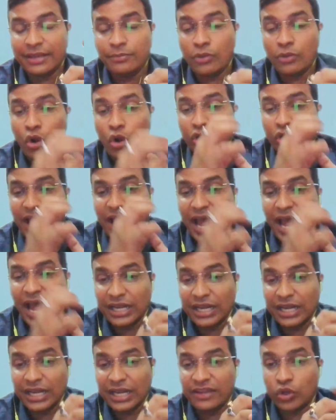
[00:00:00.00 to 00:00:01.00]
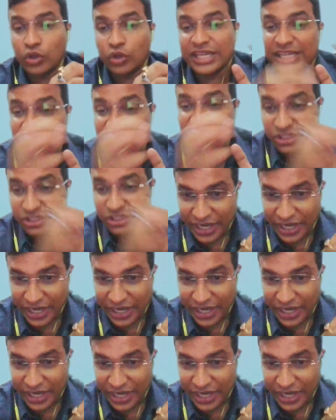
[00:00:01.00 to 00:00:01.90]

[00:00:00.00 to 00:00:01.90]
or that thing was his trademark,